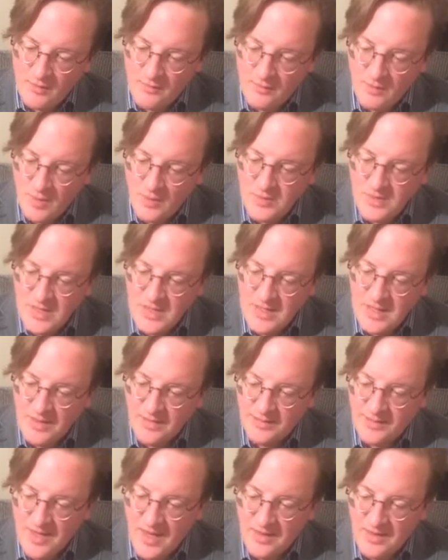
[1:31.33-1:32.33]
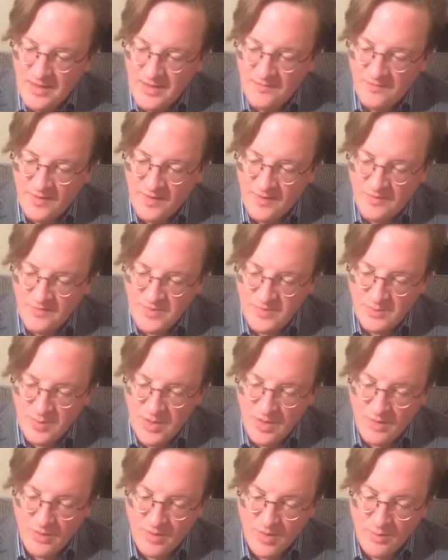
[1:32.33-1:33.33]
Rosie knelt down in front of
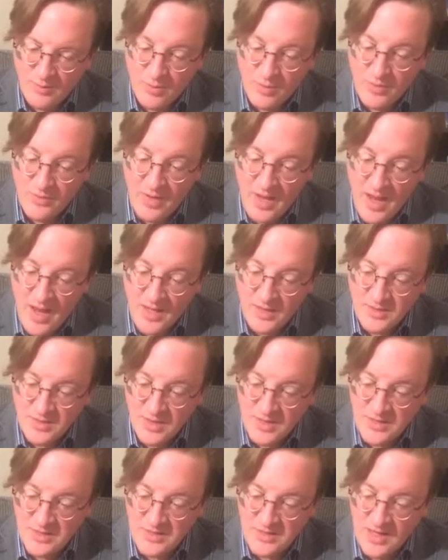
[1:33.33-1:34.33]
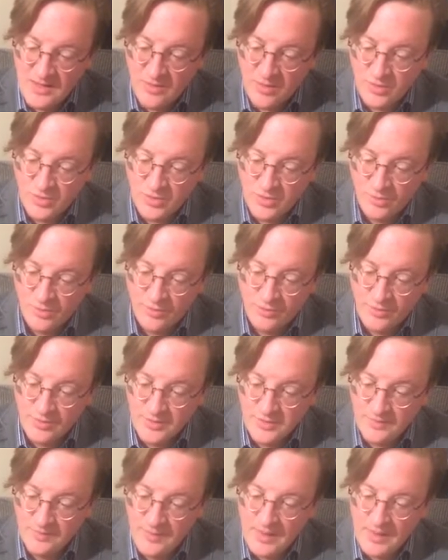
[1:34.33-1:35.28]
Spear and put her hands on his narrow shoulders.